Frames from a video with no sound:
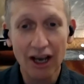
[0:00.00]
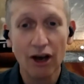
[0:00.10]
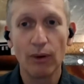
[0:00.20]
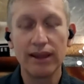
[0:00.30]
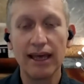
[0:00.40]

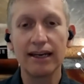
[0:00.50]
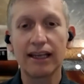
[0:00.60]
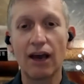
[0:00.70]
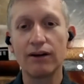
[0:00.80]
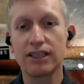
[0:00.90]
we're then
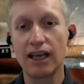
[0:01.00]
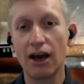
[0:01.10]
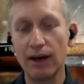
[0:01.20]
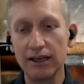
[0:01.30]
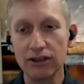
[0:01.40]
going to go
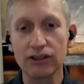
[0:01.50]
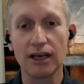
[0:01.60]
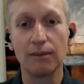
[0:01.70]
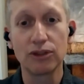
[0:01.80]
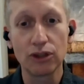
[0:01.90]
into
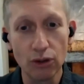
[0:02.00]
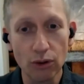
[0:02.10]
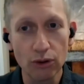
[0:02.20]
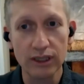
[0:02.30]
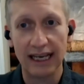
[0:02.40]
some
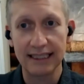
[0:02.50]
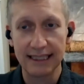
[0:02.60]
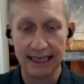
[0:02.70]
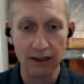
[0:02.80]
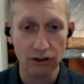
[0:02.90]
tools and
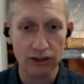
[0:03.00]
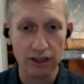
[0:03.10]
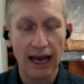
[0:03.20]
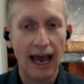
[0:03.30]
skills.